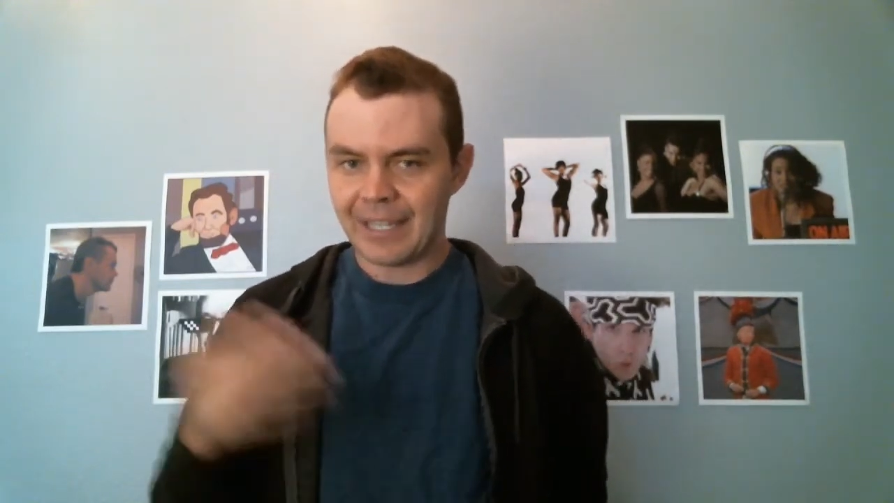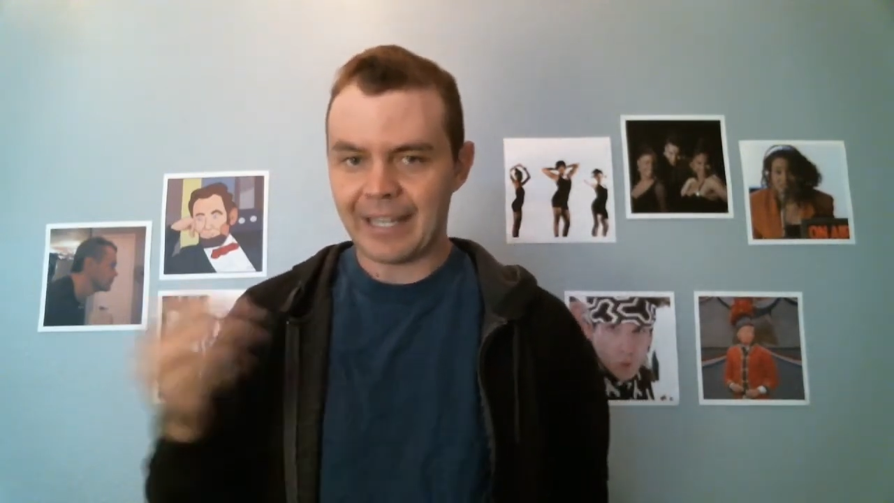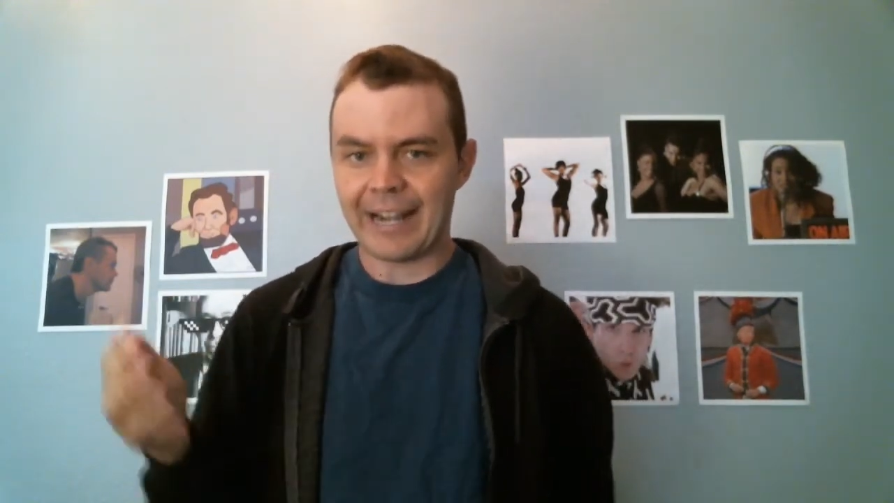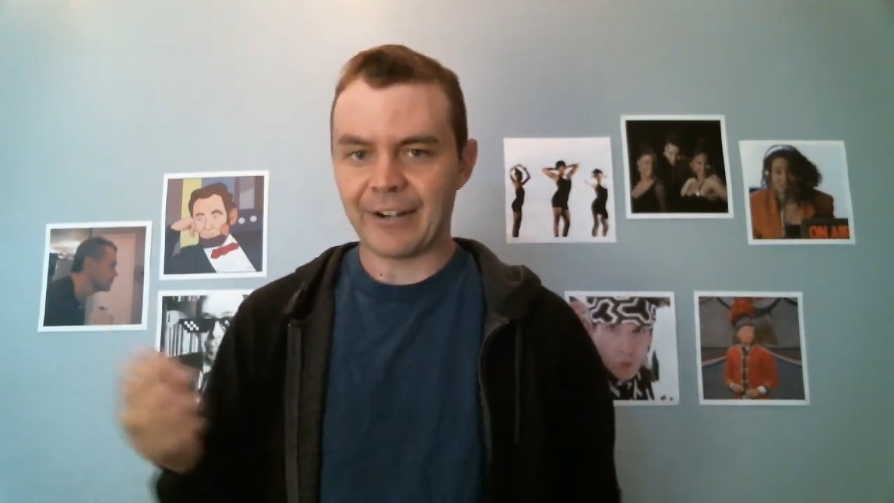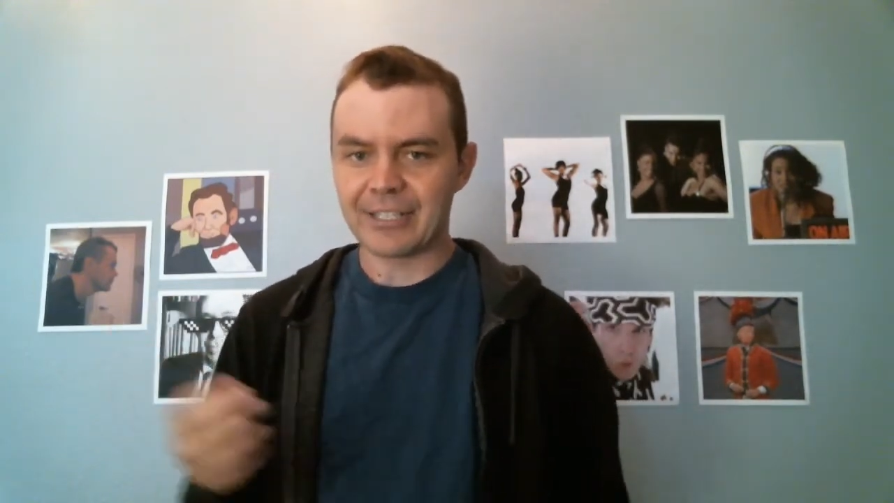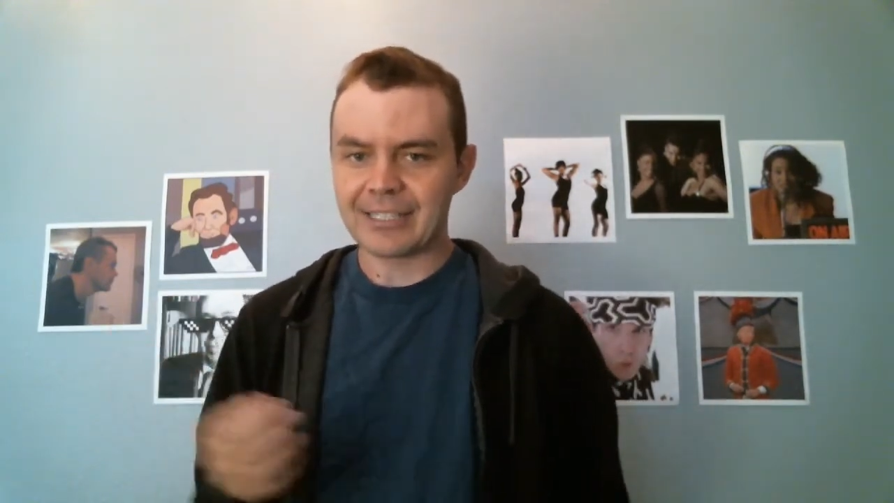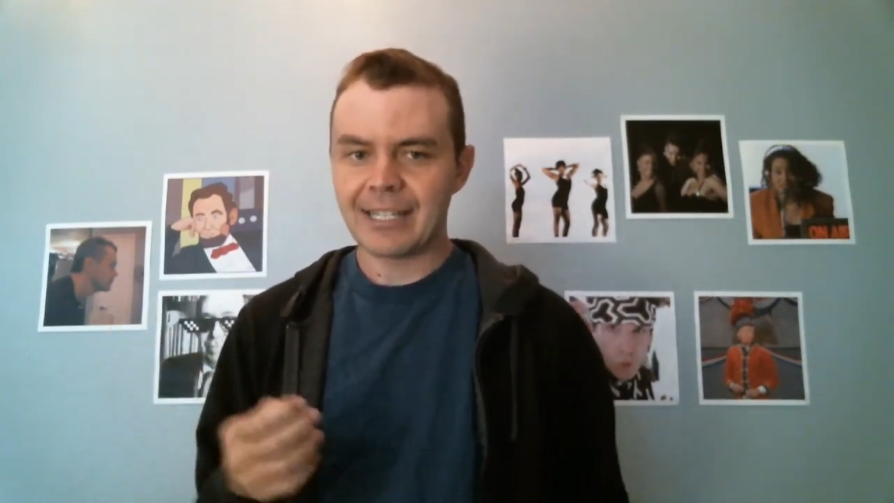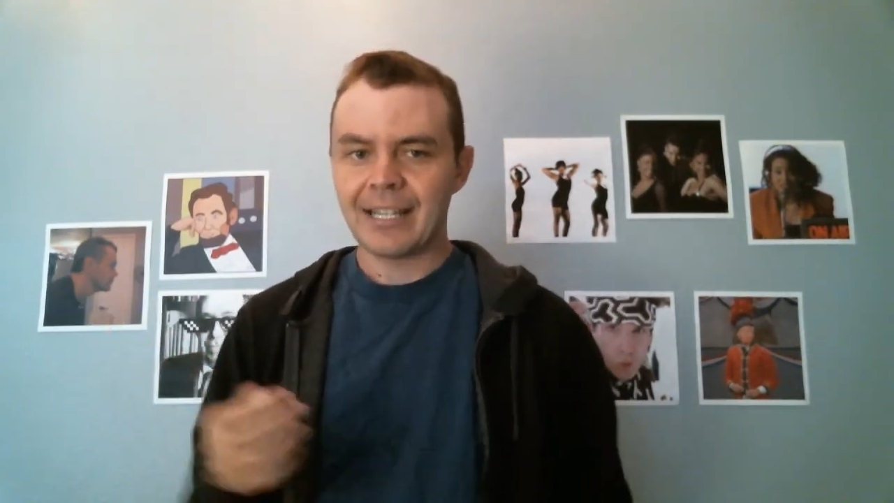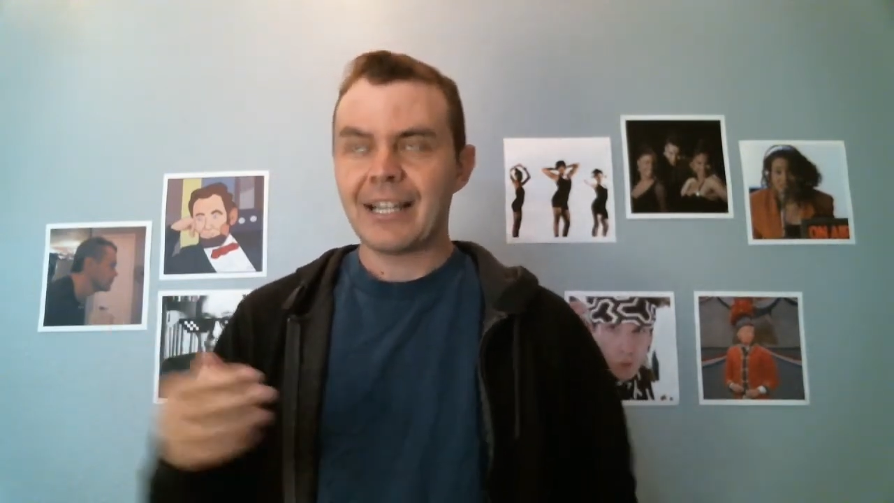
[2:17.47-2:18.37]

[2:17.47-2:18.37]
and ours.